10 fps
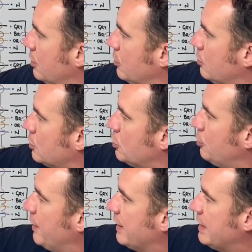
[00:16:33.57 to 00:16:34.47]
would go
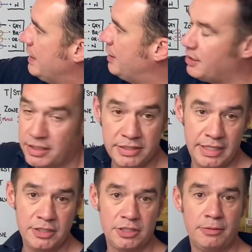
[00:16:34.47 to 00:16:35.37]
back here and
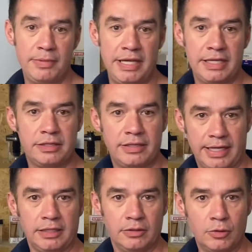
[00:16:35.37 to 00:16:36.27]
essentially make
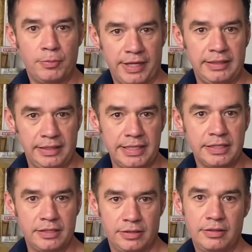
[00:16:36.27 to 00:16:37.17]
that loop, that
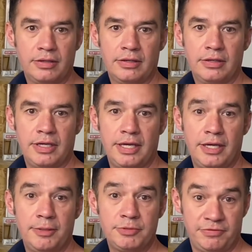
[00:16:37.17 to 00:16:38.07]
link,
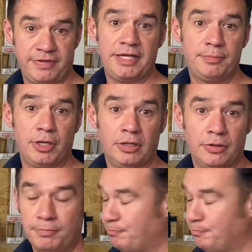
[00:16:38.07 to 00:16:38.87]
to fire the boiler up.